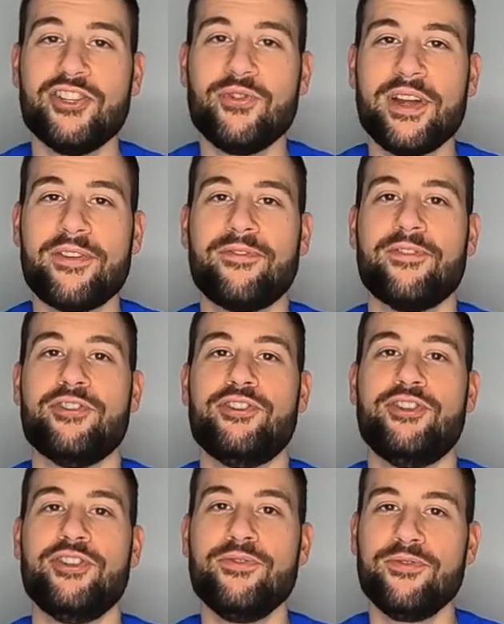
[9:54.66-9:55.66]
to do it for
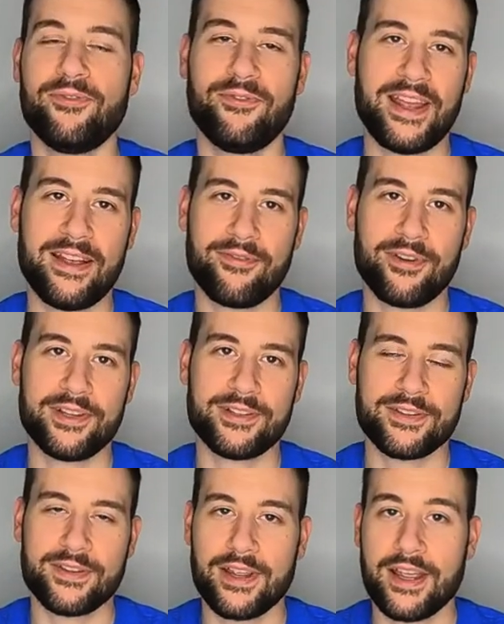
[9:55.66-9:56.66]
June
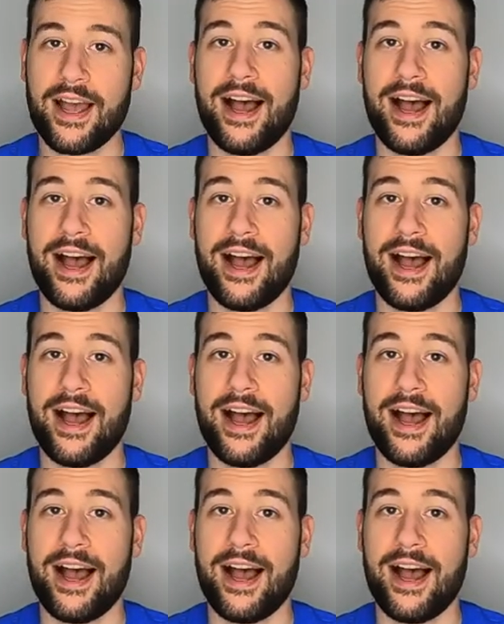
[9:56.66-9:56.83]
favorites.